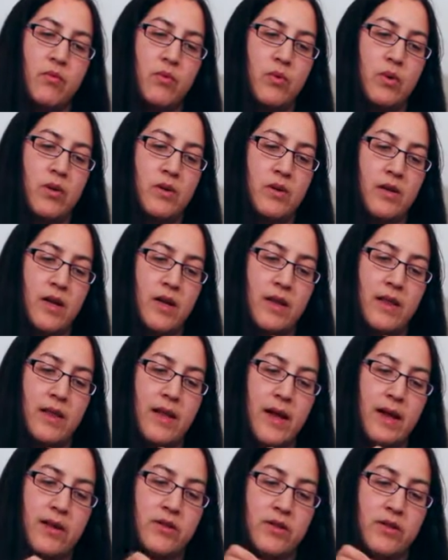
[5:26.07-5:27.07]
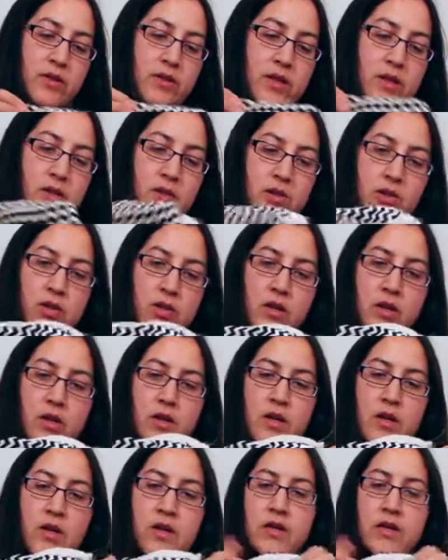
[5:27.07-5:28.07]
with a ladder stitch
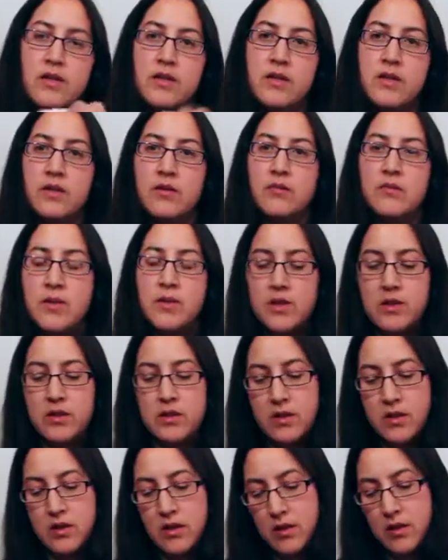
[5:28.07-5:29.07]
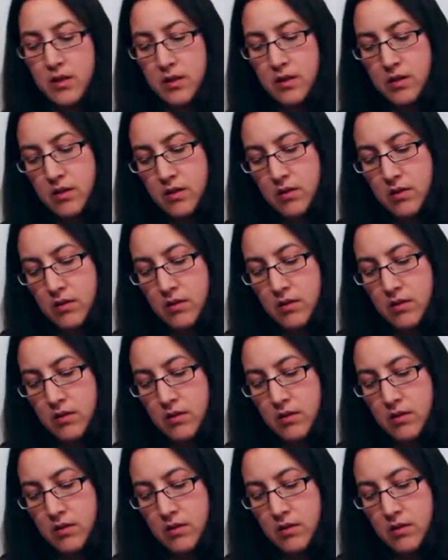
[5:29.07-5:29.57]
and he'll be done.